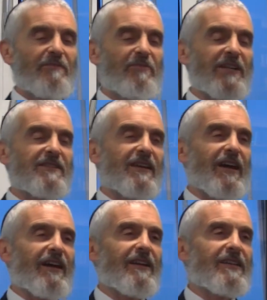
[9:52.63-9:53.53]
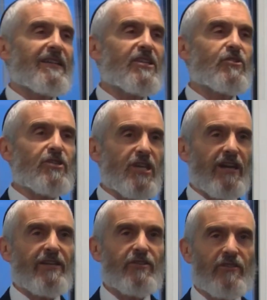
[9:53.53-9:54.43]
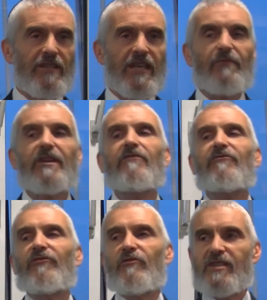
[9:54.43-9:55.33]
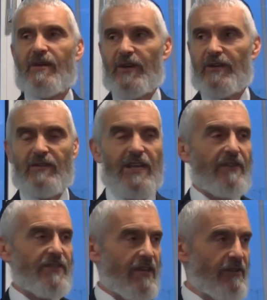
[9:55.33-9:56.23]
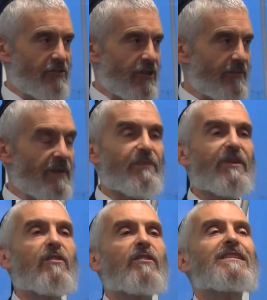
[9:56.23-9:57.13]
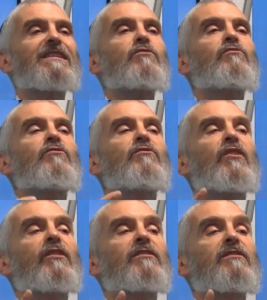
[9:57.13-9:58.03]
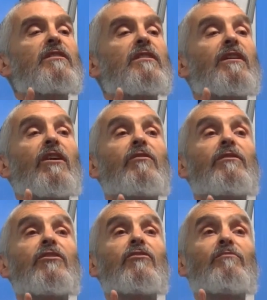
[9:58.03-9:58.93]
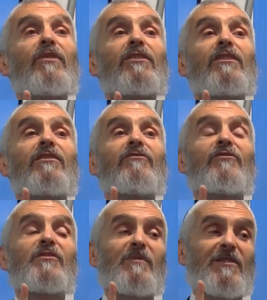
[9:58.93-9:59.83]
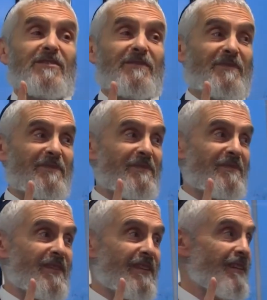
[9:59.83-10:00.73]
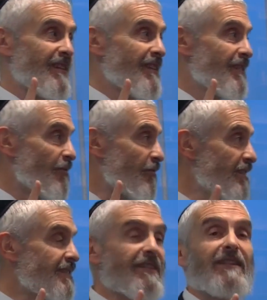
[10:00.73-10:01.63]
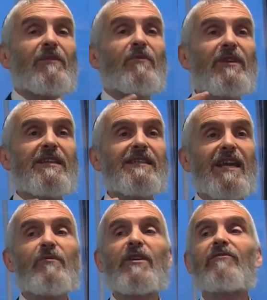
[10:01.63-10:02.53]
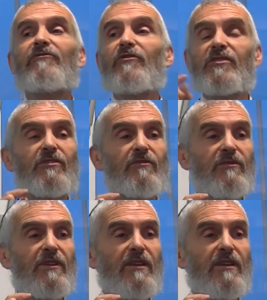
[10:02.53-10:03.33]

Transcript: But the Jewish attitude is that we can force someone into life-saving treatment because you do not own your body in the first place. The reason that we say we can force you,